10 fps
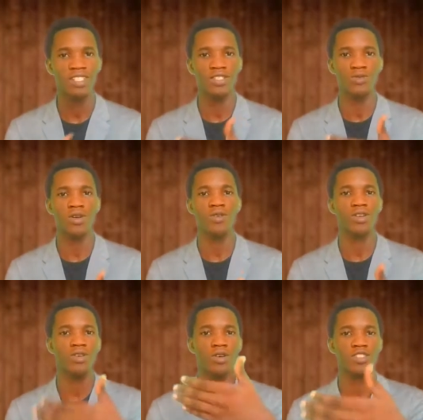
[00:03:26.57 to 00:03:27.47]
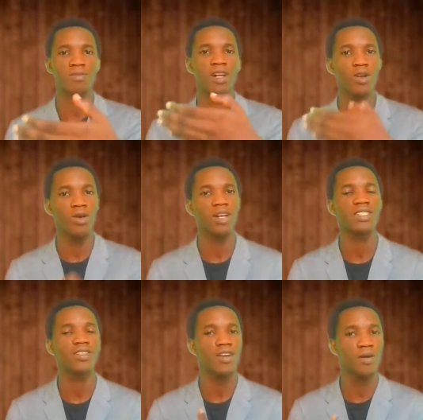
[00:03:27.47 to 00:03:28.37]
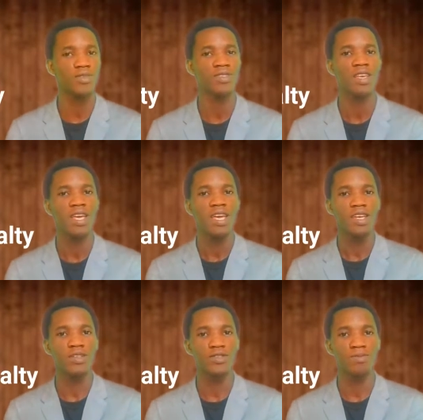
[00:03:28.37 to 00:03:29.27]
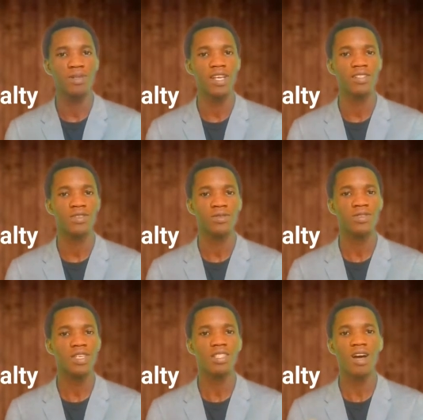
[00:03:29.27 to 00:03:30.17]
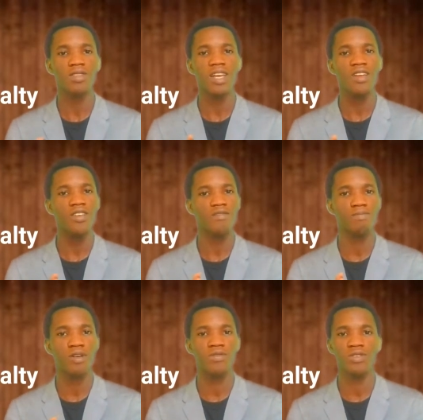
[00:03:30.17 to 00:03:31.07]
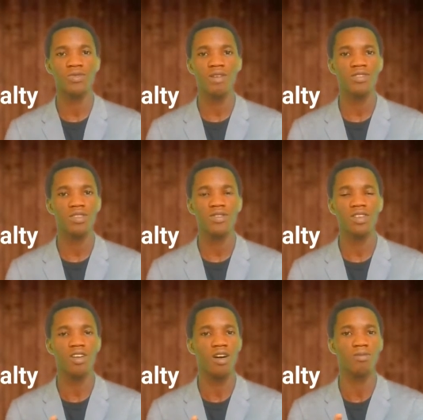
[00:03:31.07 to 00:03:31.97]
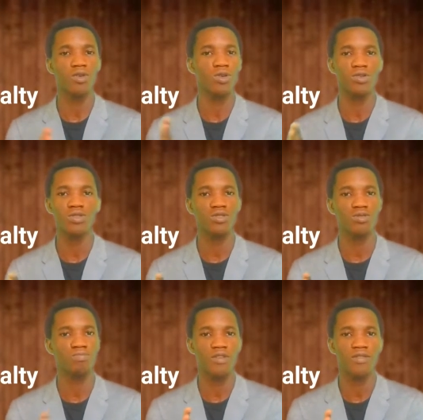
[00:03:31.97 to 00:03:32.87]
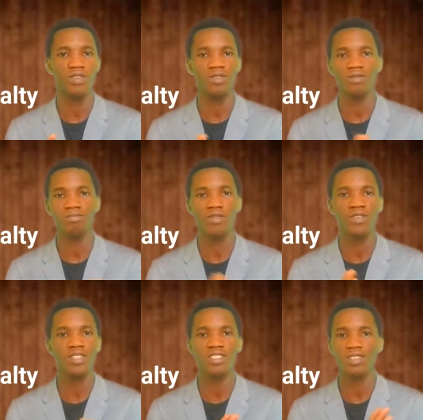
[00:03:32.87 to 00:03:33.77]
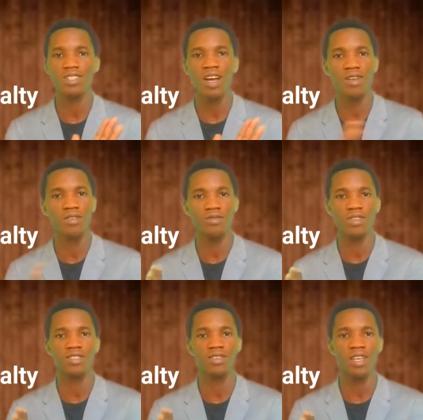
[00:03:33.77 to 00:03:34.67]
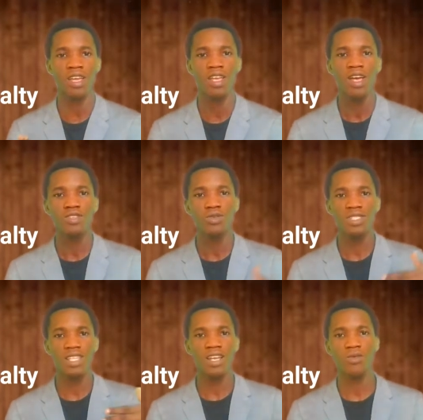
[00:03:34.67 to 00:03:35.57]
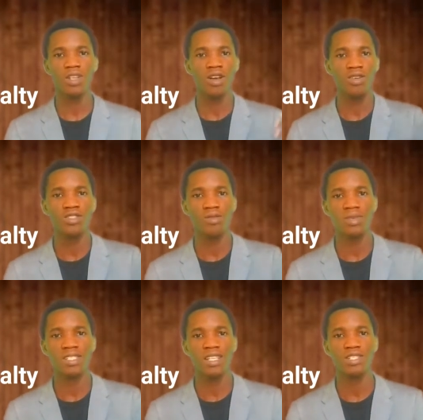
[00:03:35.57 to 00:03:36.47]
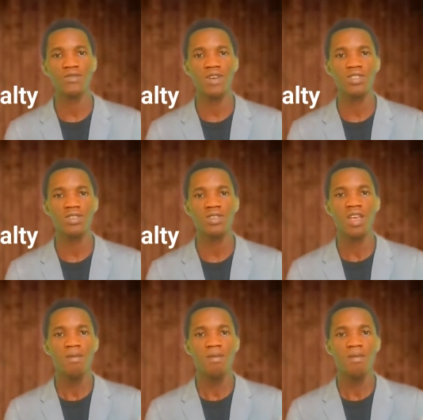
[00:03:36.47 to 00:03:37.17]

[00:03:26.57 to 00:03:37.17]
This is where what customer loyalty comes into place. You see, now the area of profit, we have not even come close to profit. Profit is just out of it, okay? So we started with the customer satisfaction.